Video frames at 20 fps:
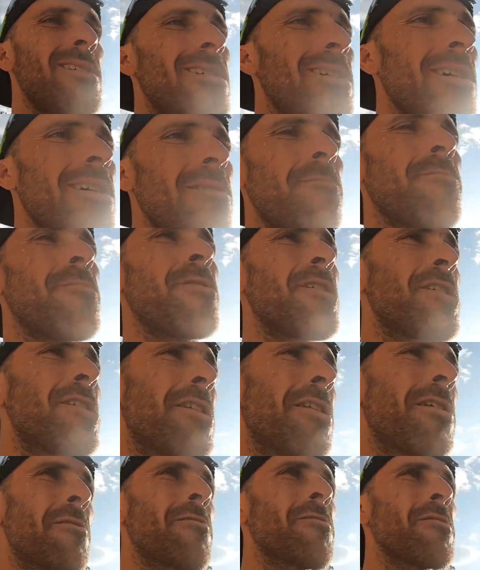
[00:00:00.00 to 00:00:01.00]
I'm
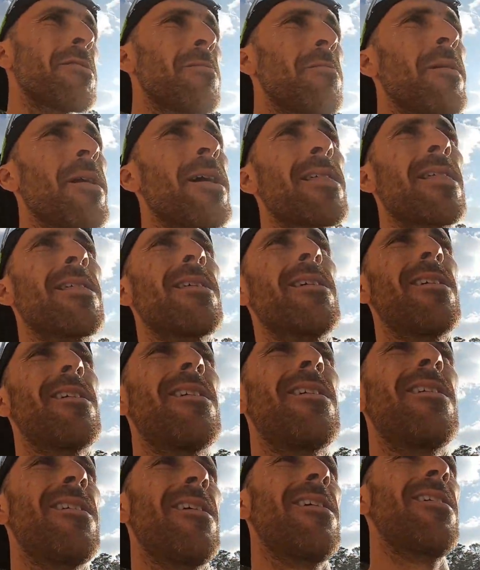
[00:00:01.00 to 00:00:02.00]
hurting really bad.
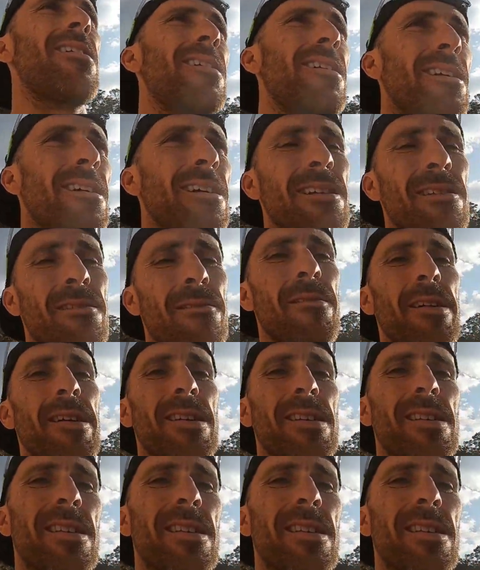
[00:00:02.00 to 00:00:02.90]
Anyways,